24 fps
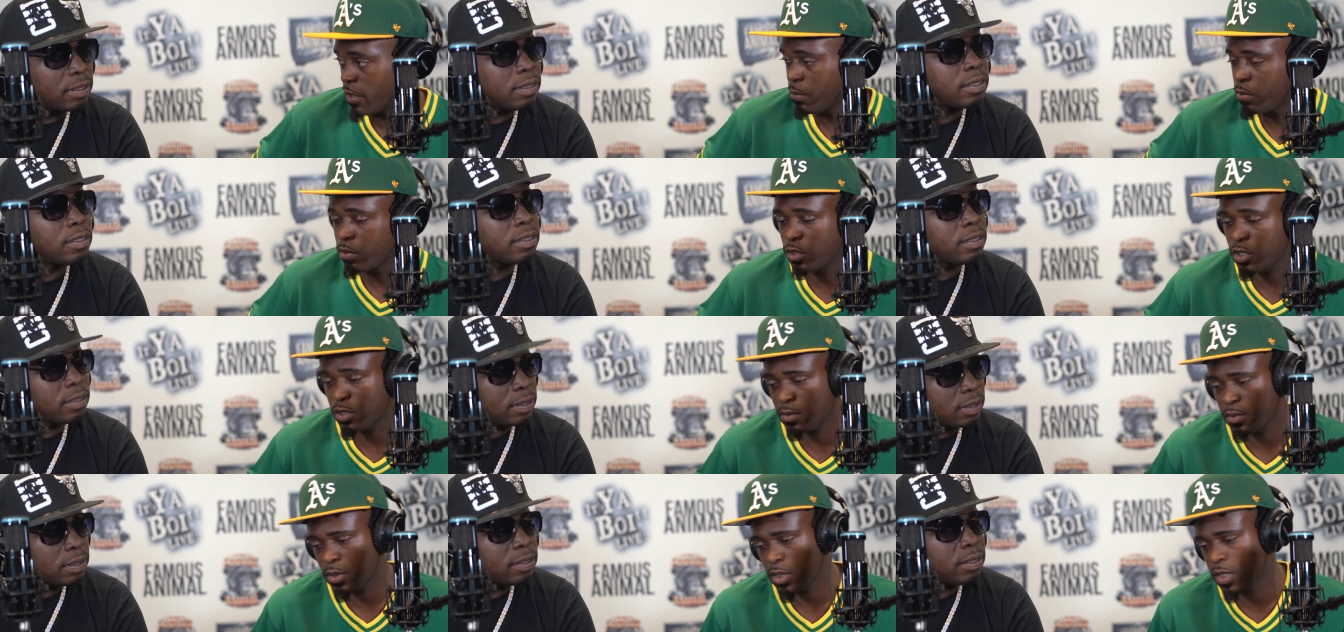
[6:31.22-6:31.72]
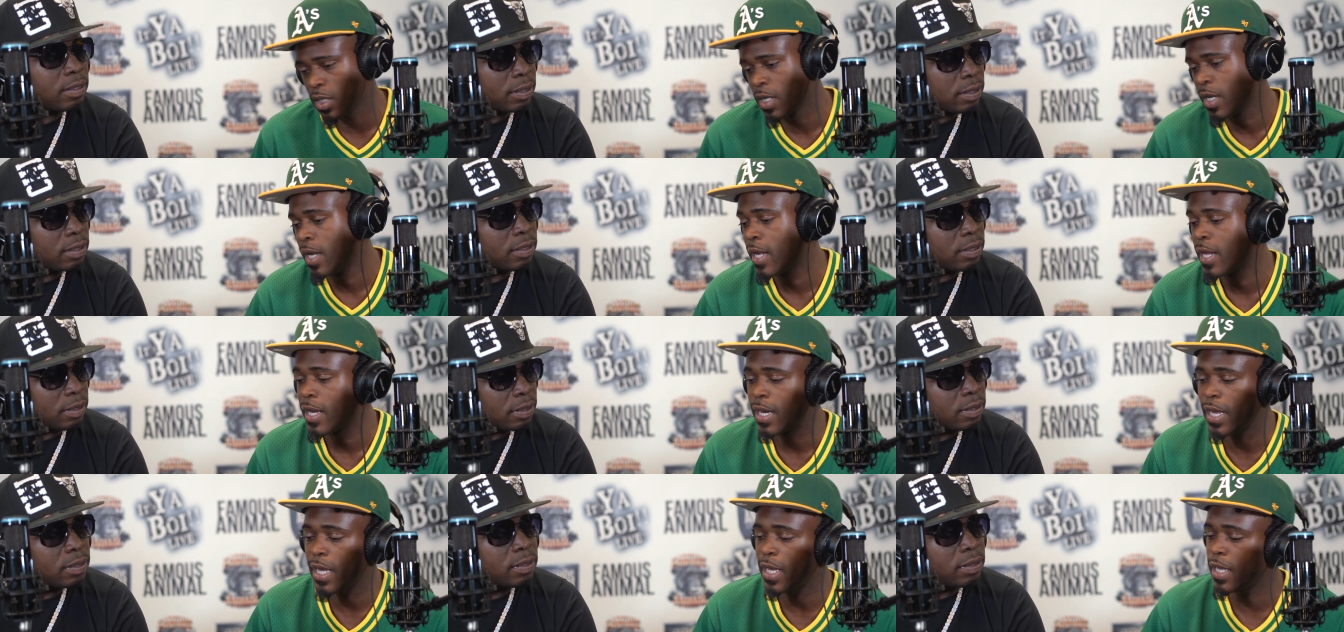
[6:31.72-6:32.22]
Speaker 1: to push some shit.
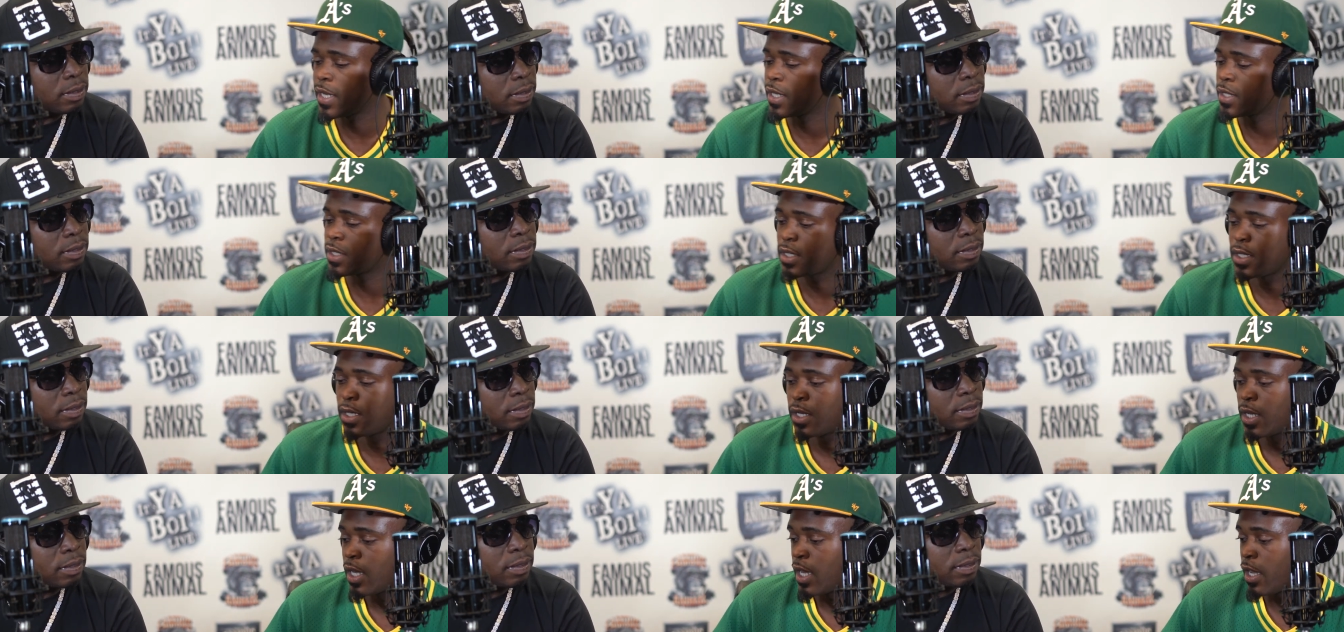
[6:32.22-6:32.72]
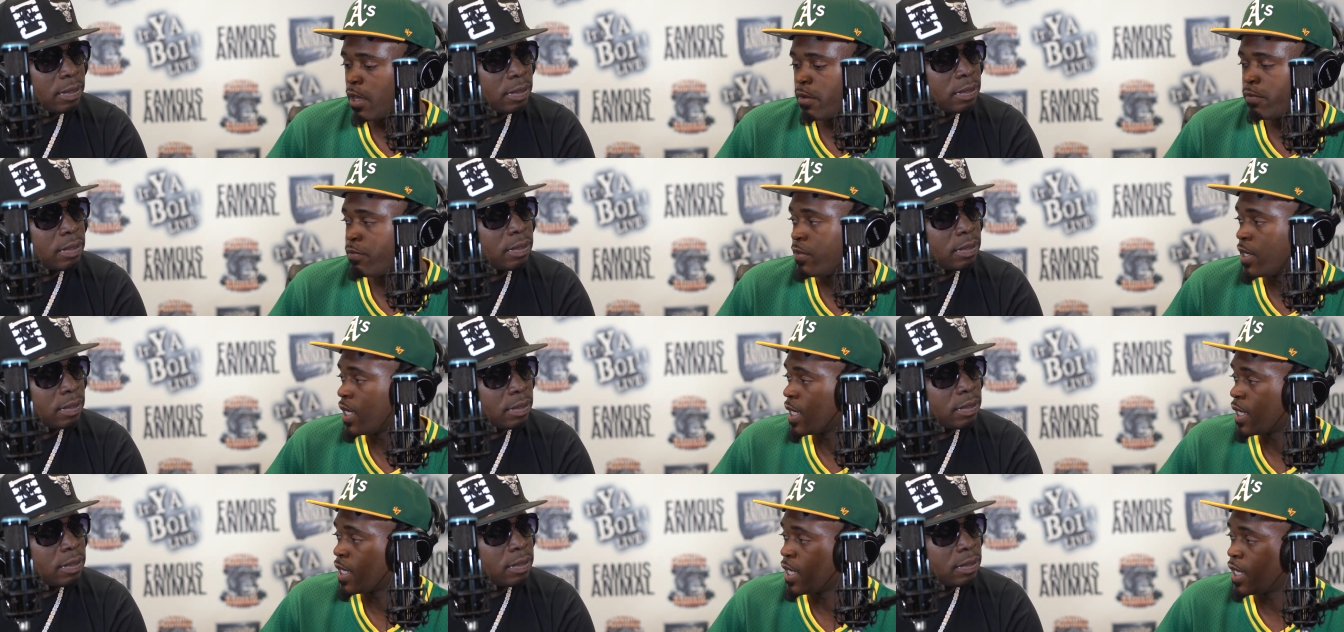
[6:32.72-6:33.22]
Like I'm
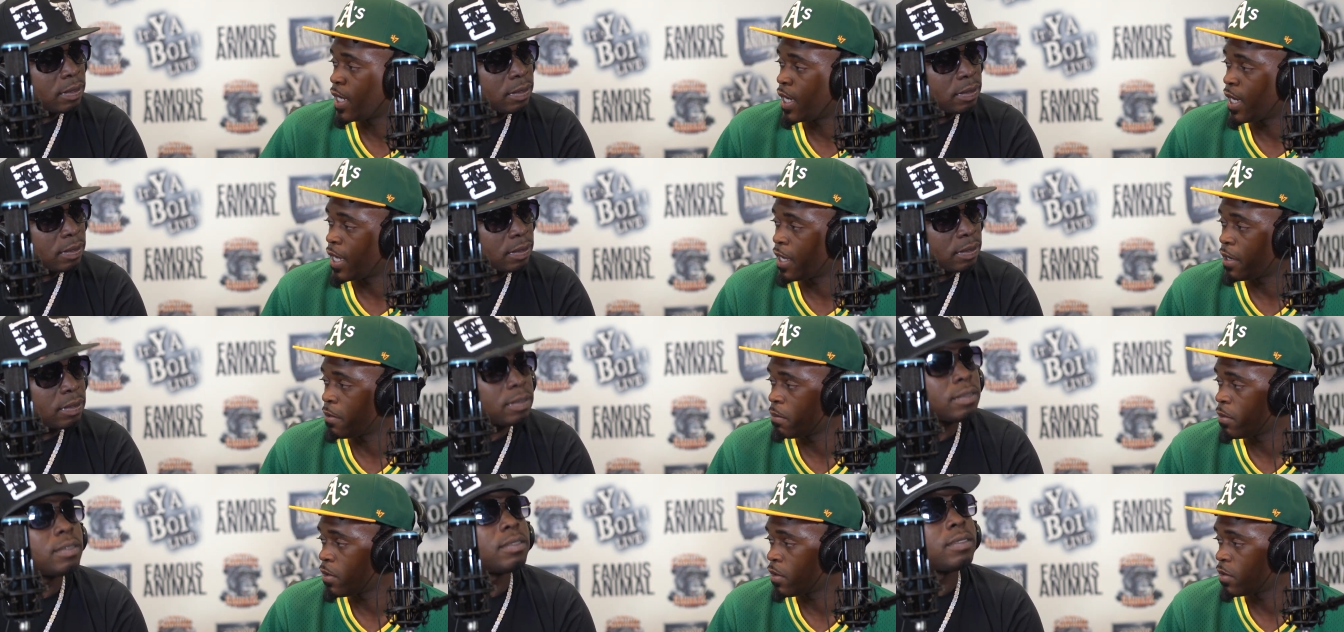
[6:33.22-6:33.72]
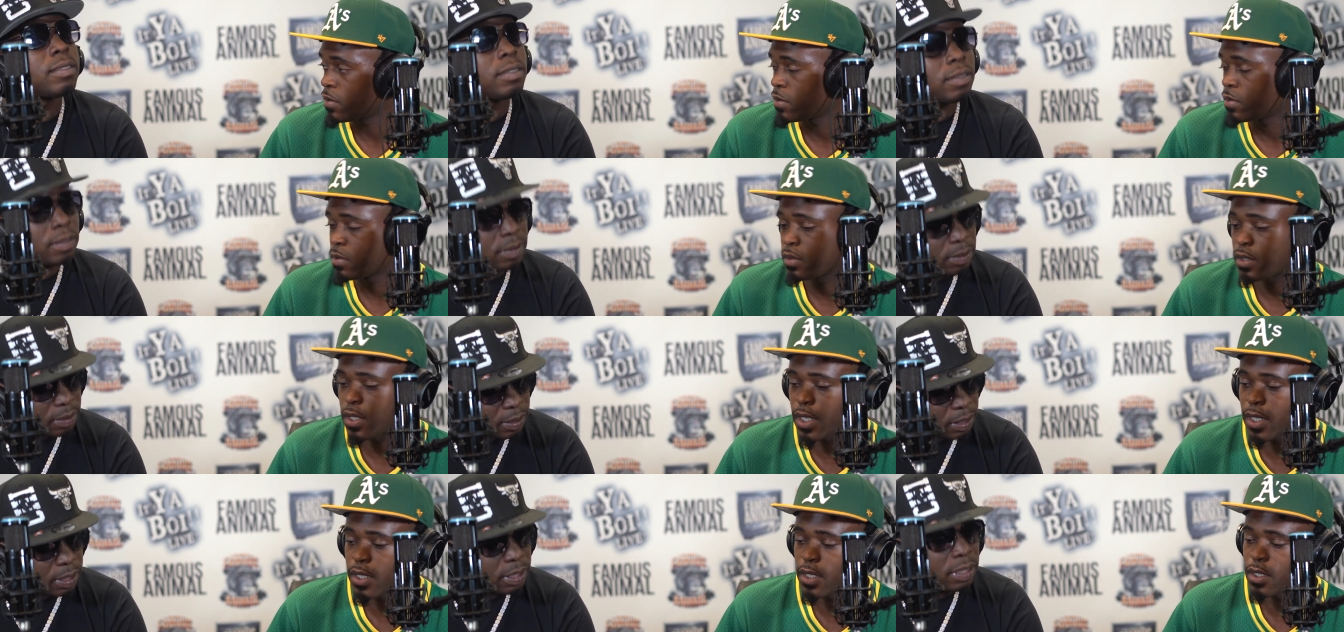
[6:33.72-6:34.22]
figuring it out, bro.
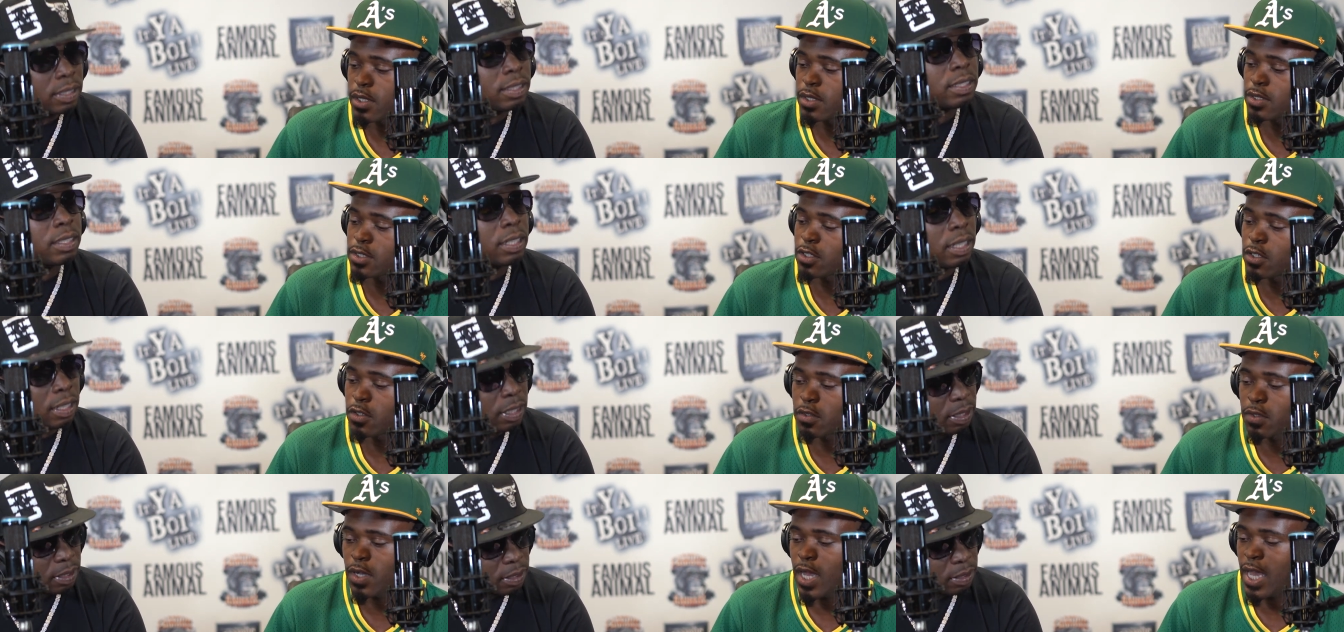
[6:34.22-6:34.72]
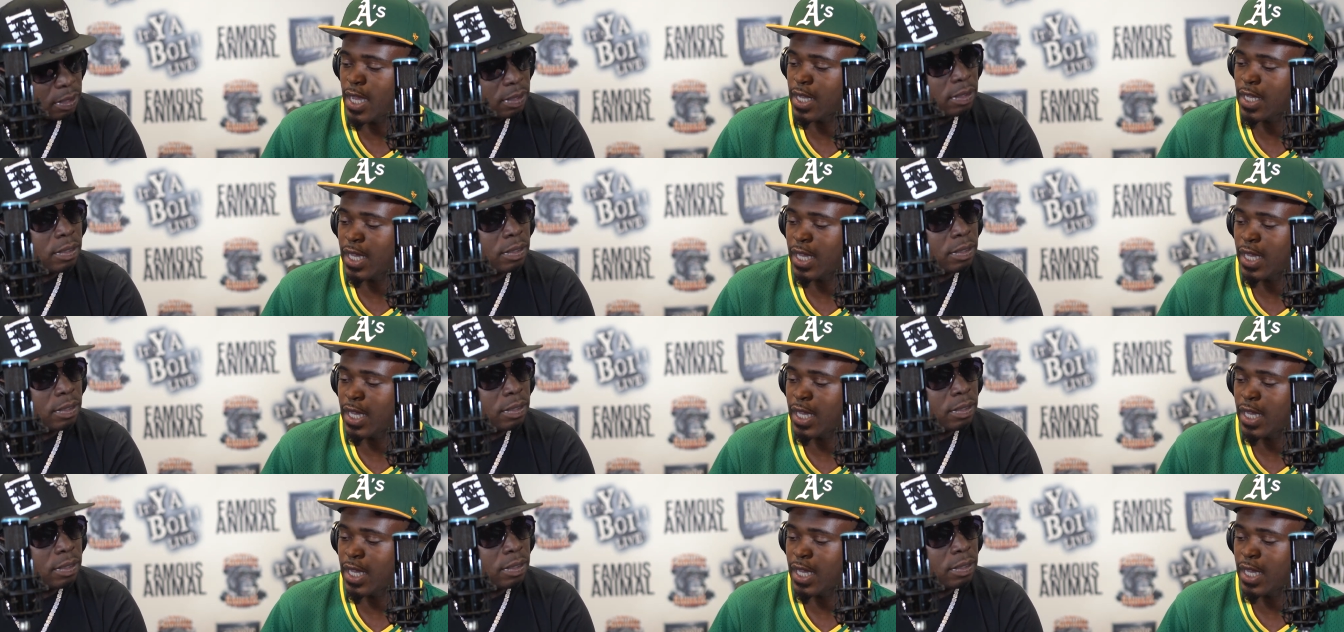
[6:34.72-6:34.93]
Like so, oh. I